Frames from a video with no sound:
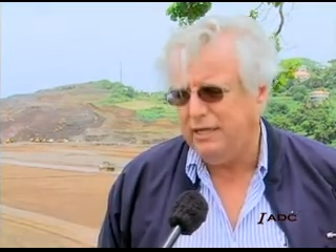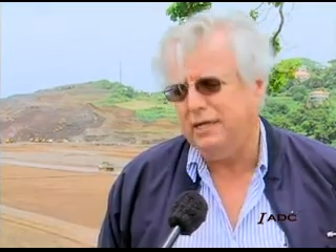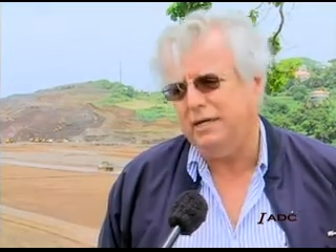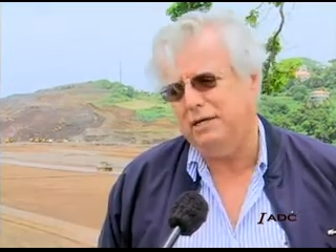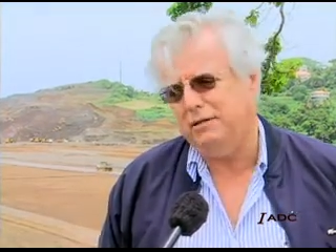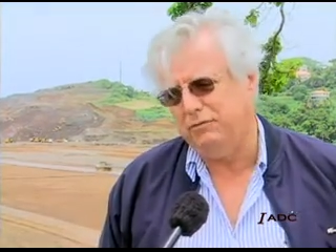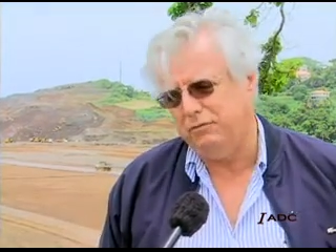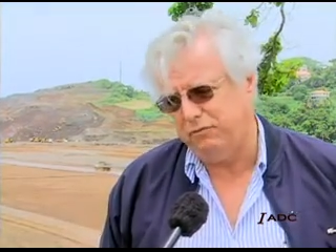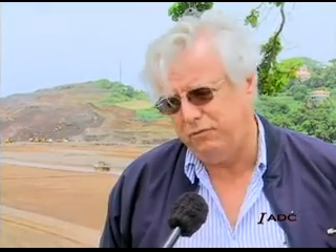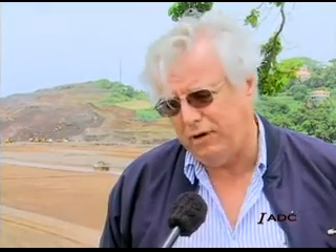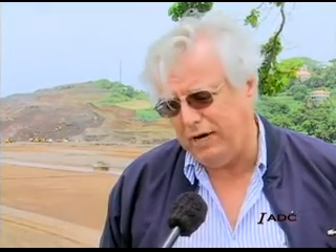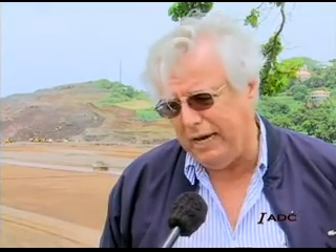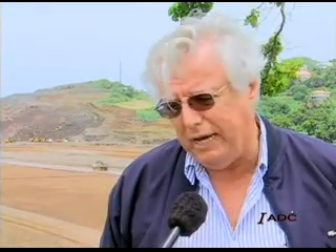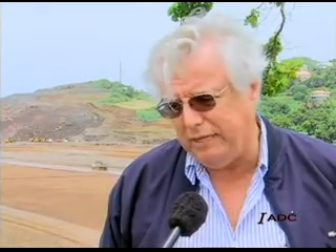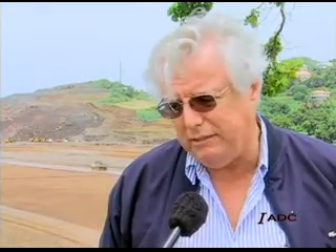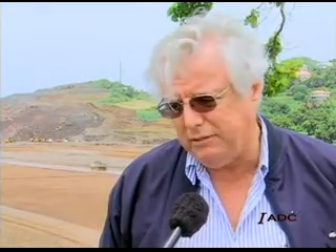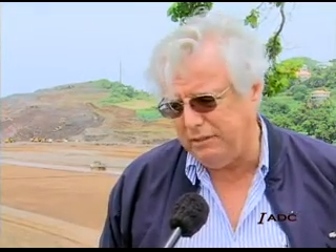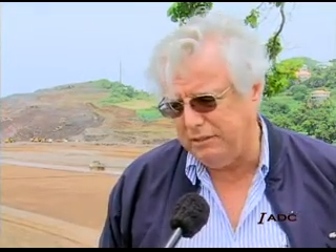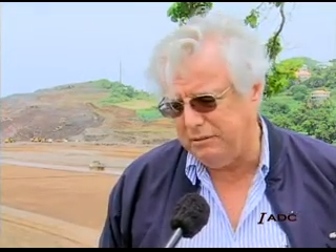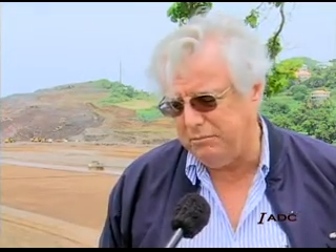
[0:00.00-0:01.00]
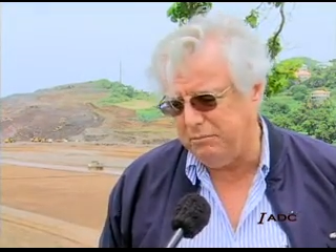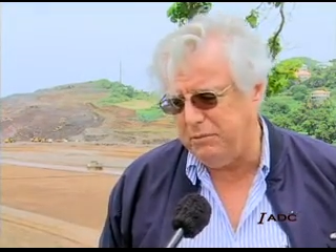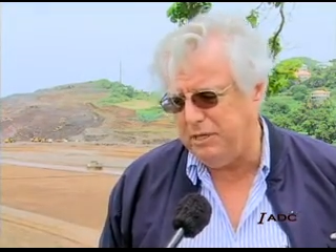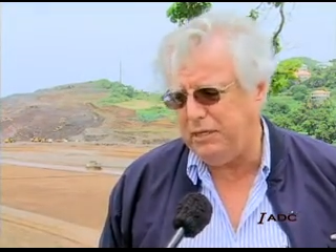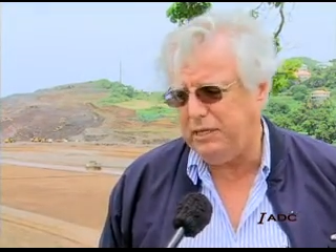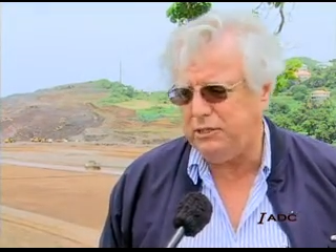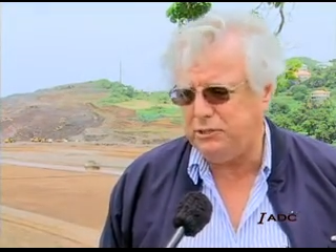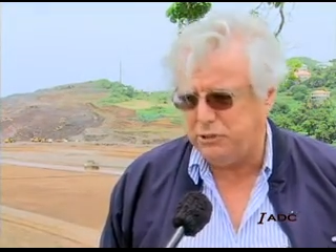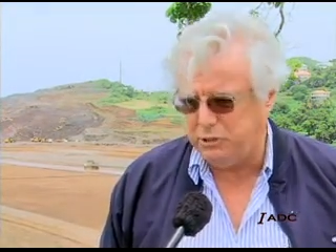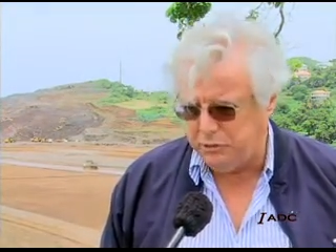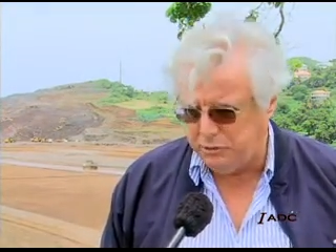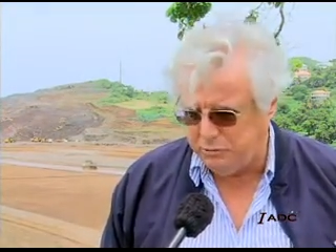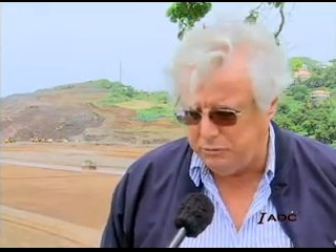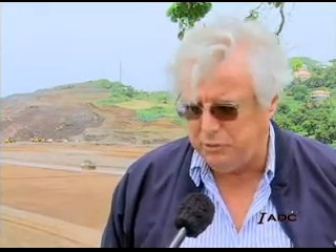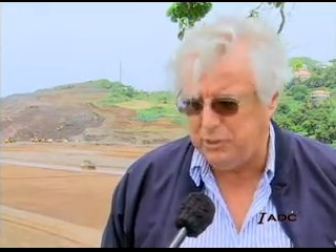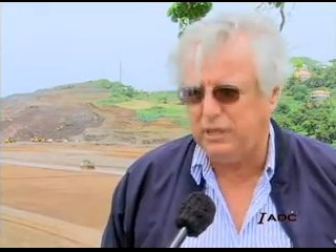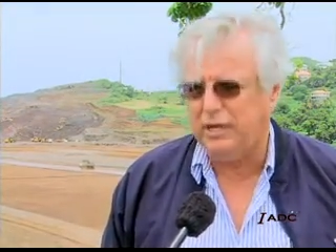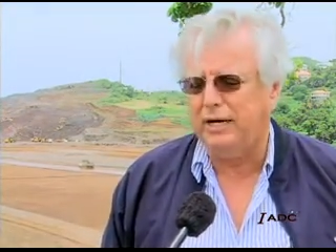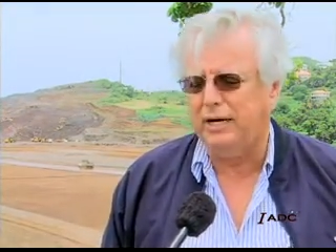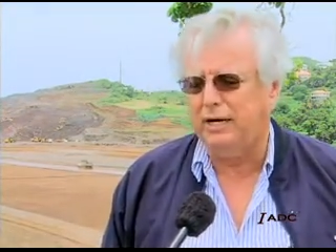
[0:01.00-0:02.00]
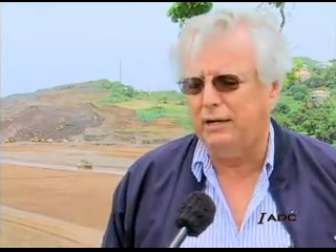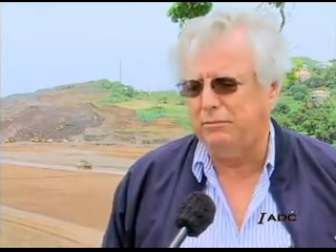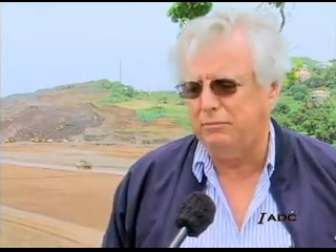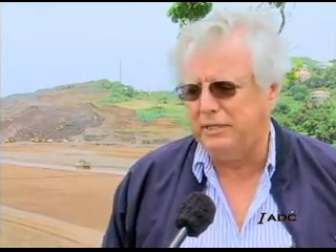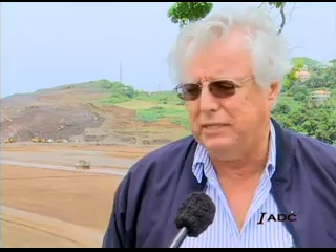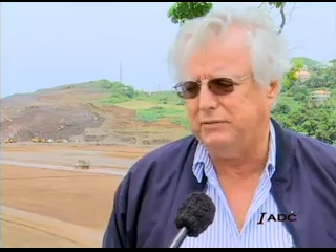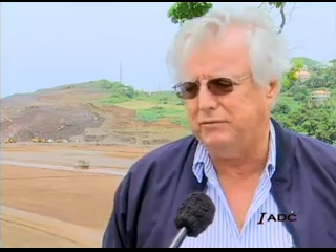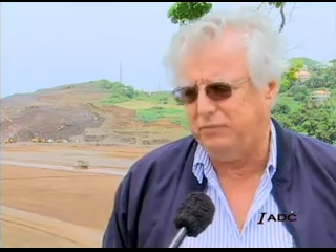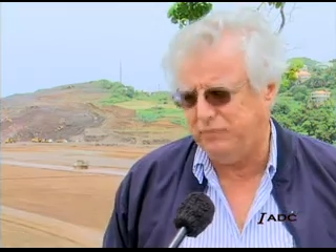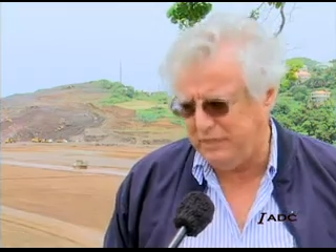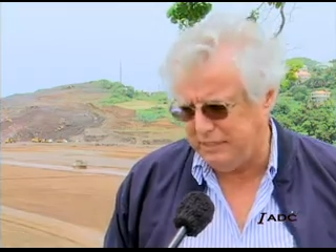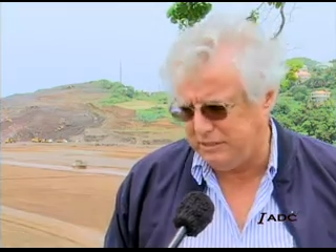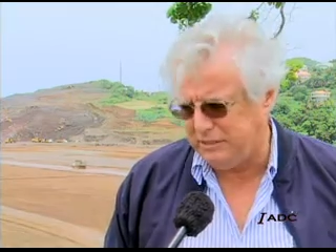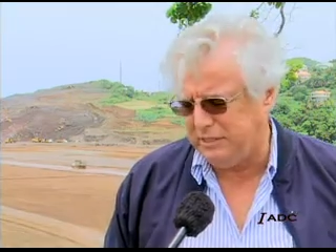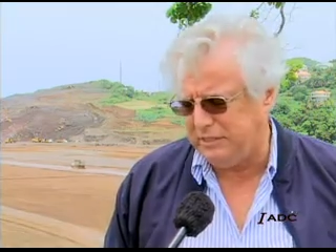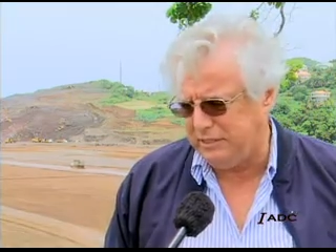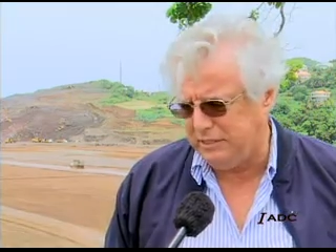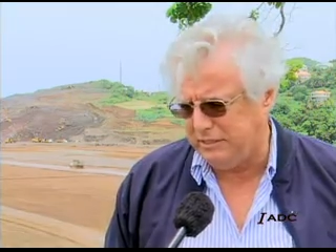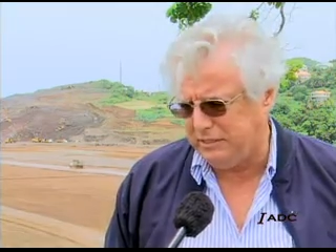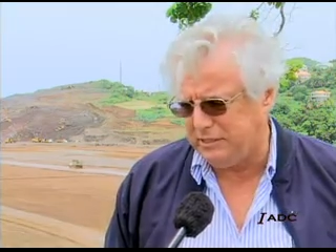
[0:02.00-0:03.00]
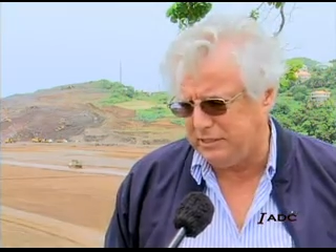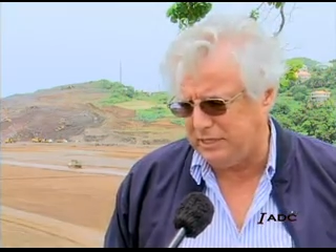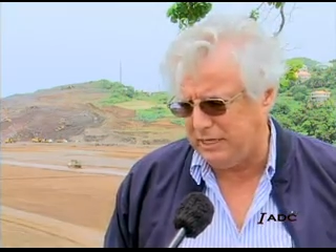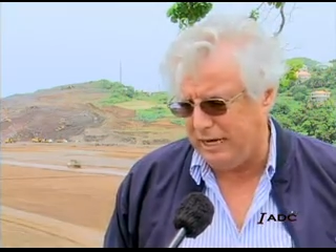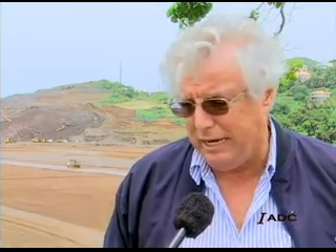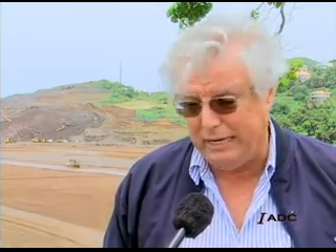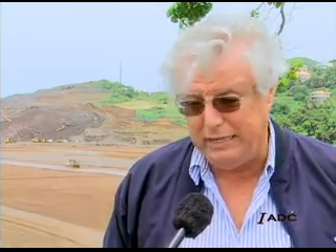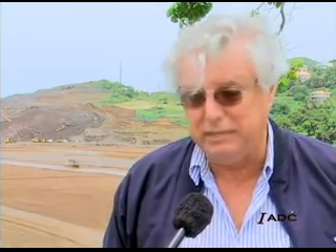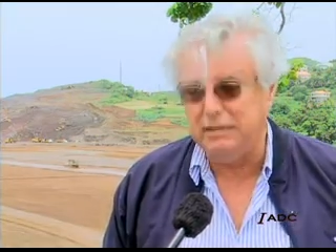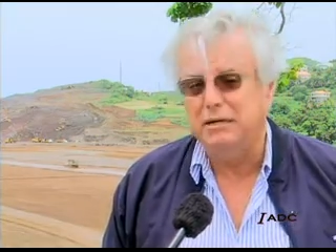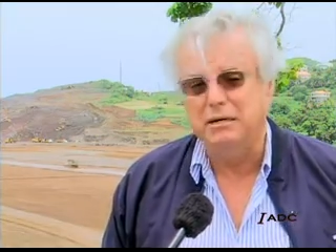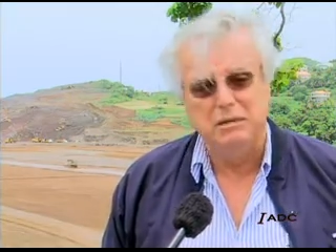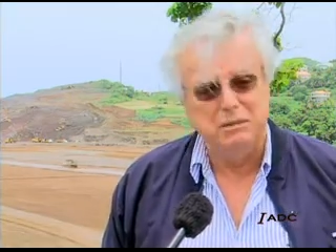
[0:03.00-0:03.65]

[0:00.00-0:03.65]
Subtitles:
invited me to come and visit the site.